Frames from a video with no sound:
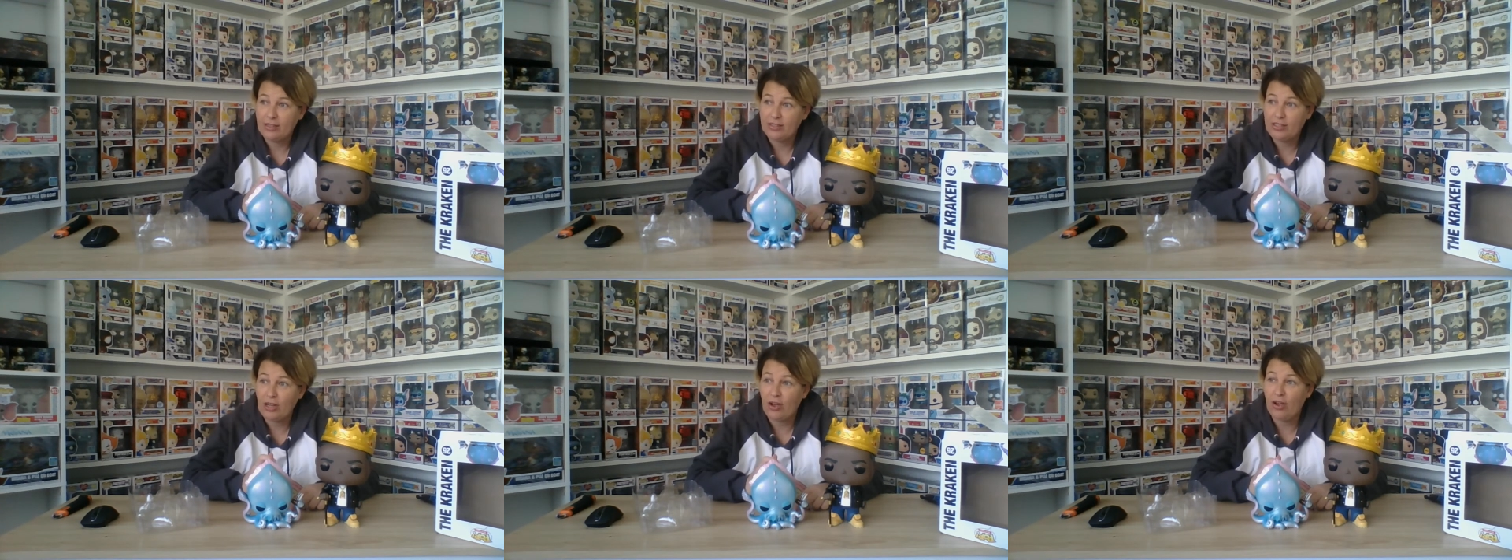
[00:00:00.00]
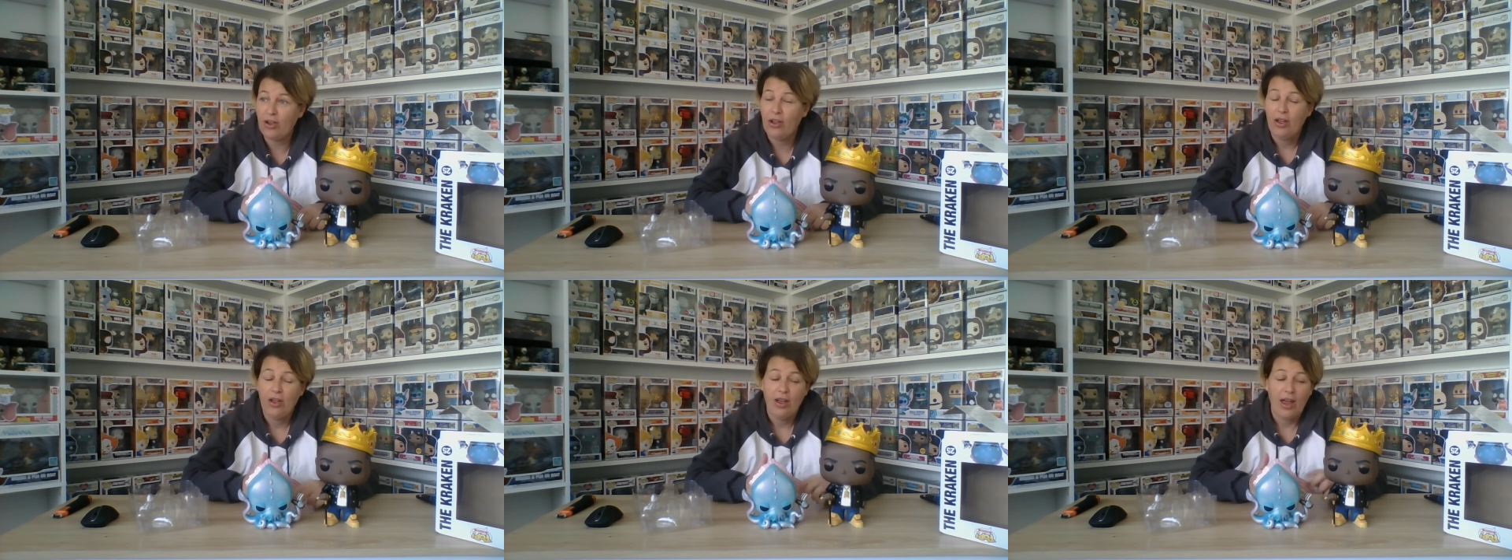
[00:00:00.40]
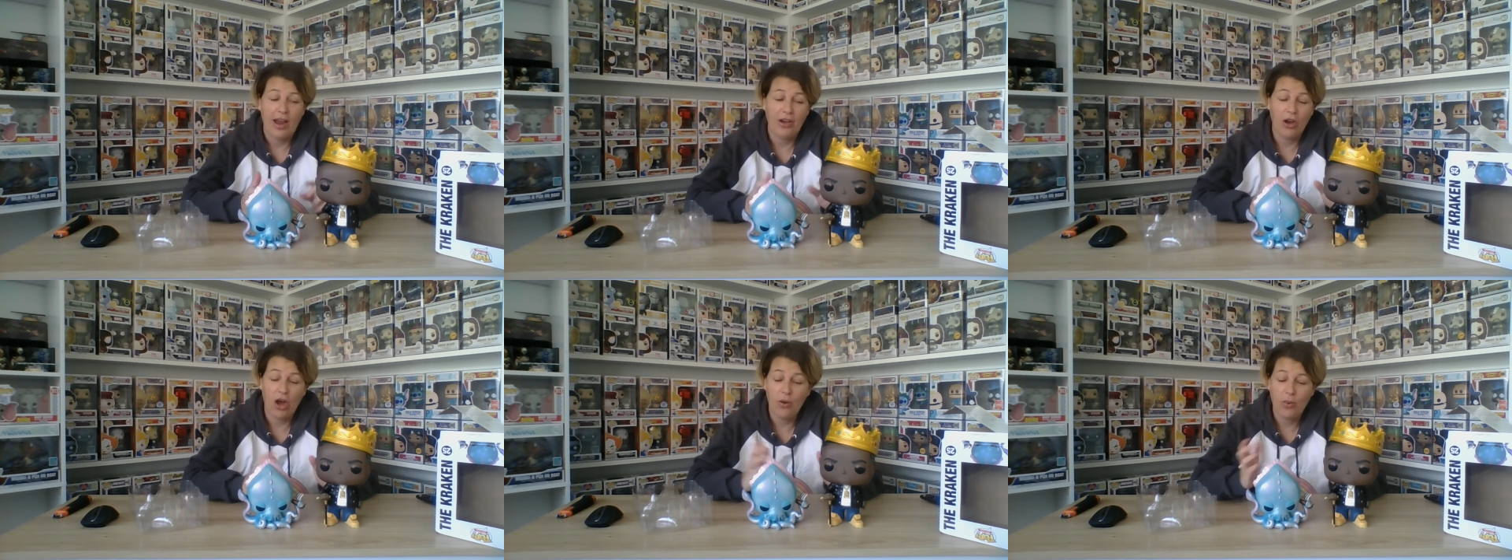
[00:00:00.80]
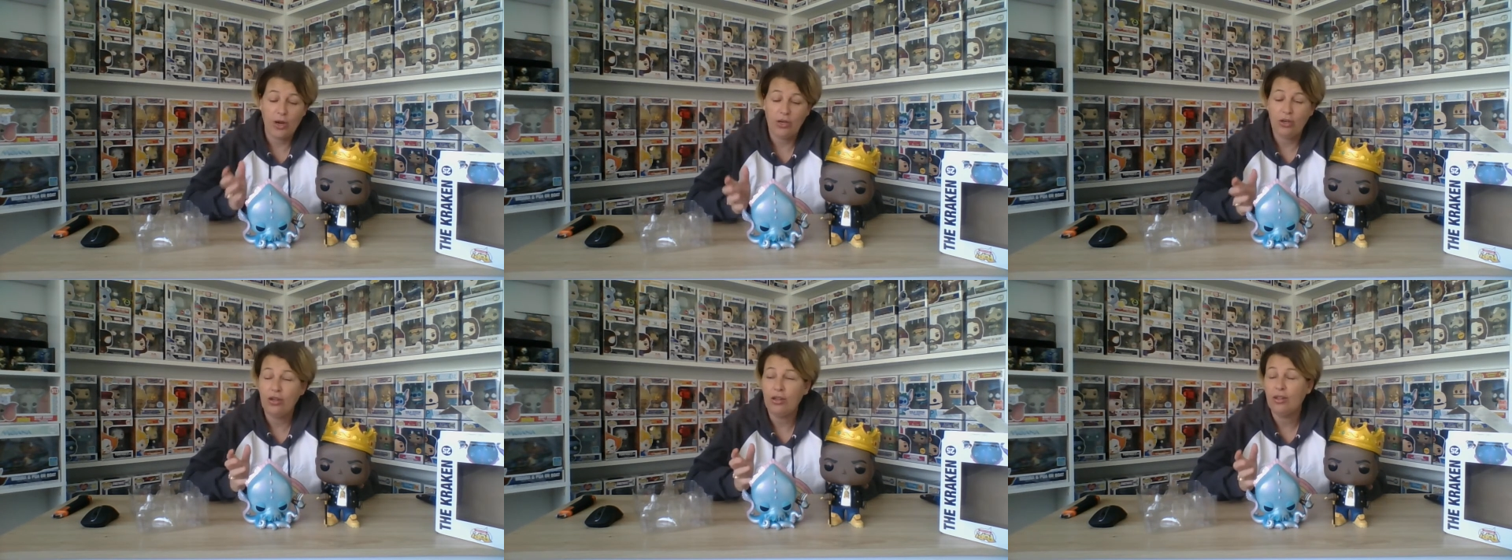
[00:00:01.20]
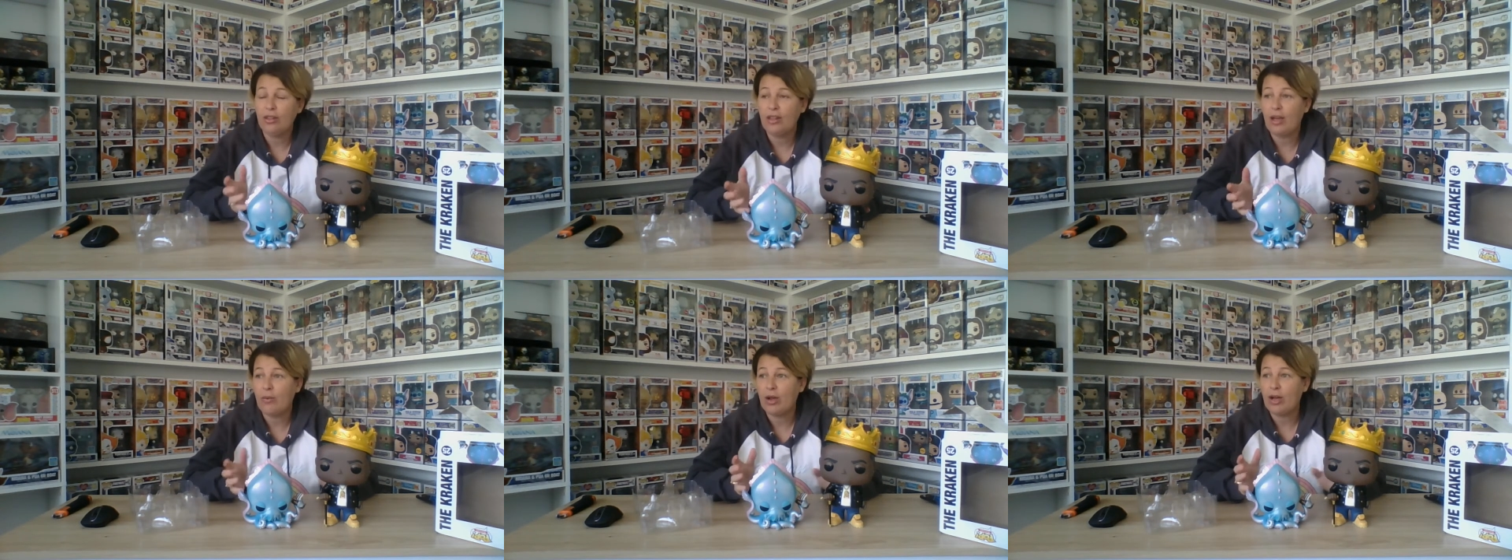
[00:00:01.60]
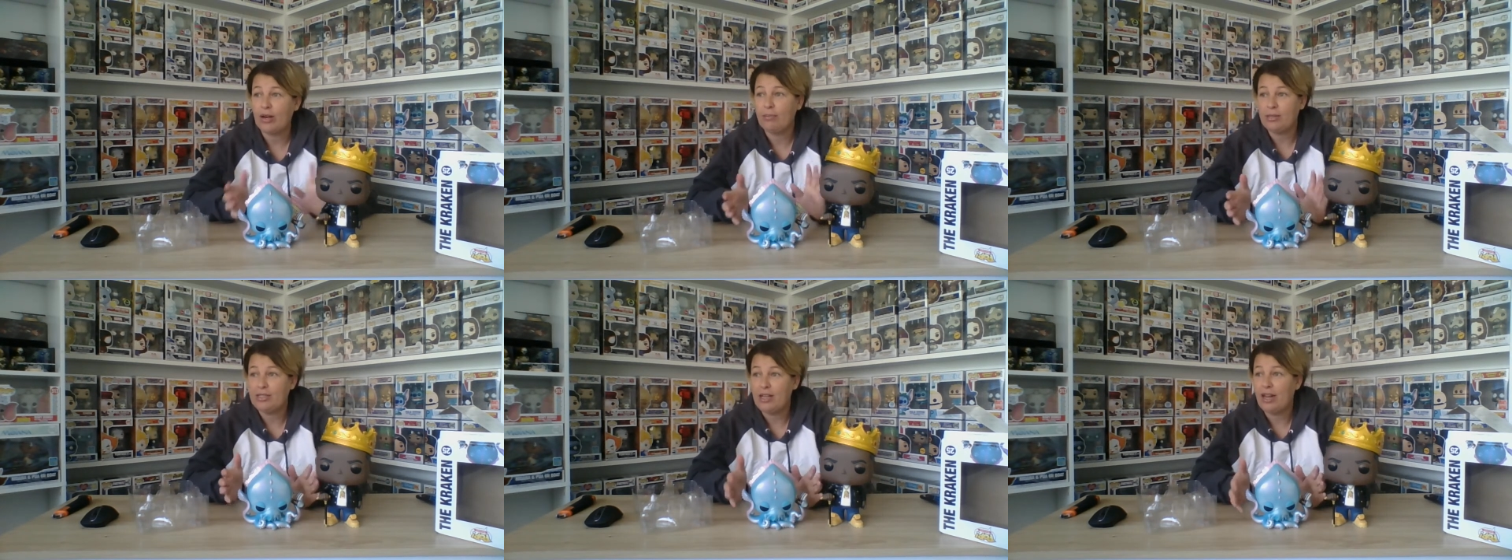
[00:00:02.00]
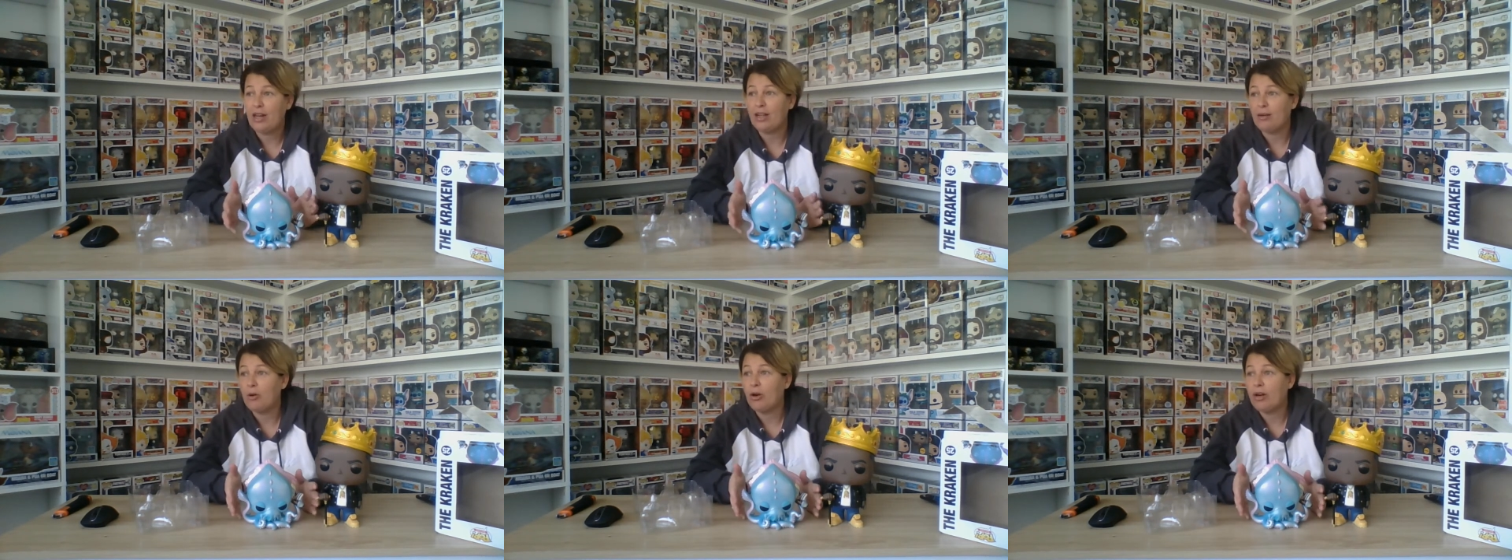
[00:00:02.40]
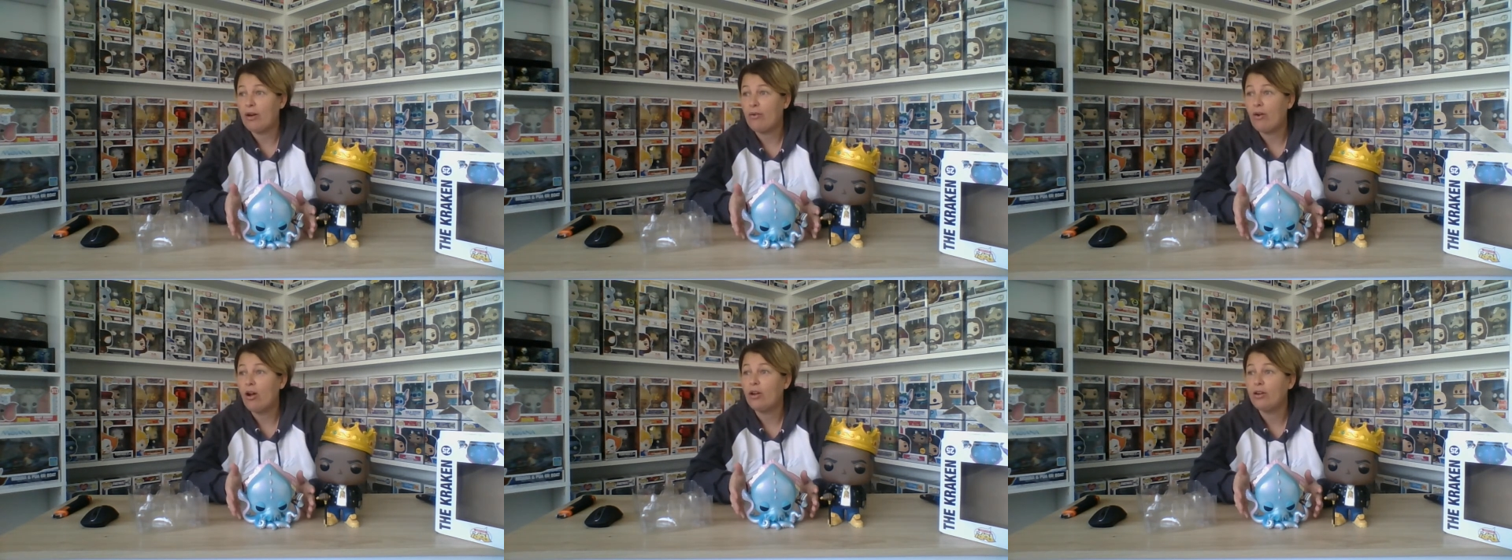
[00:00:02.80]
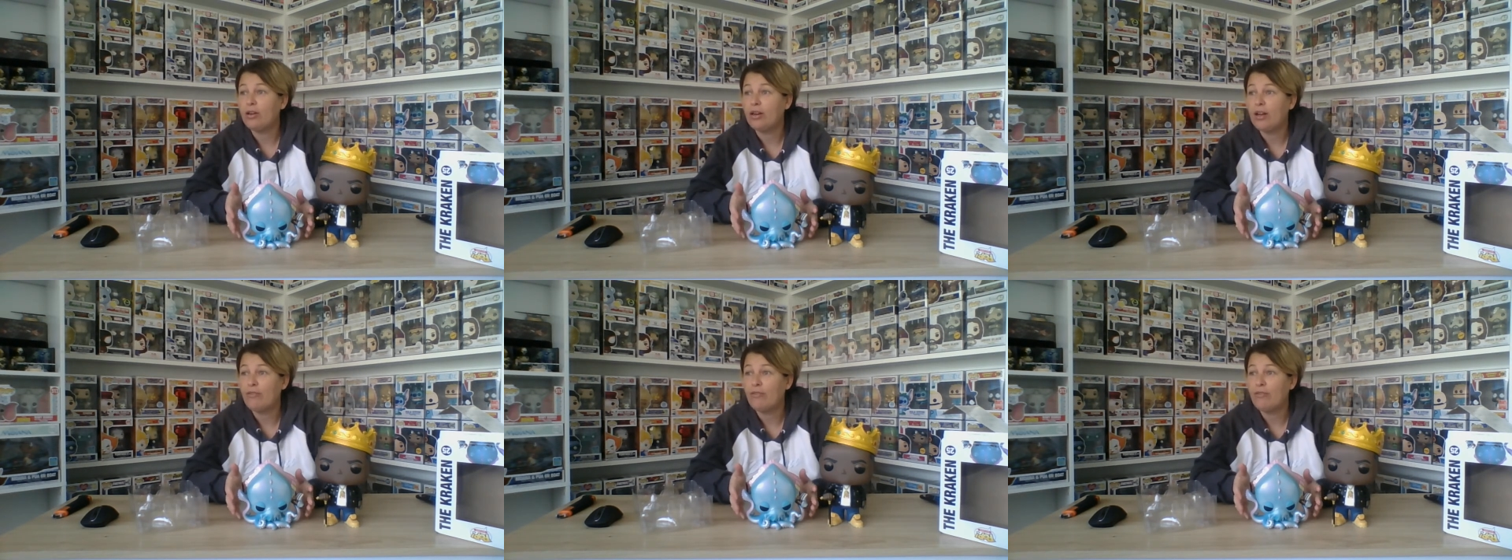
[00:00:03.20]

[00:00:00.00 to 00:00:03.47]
So, and no one knew that they were going to be selling them on their own.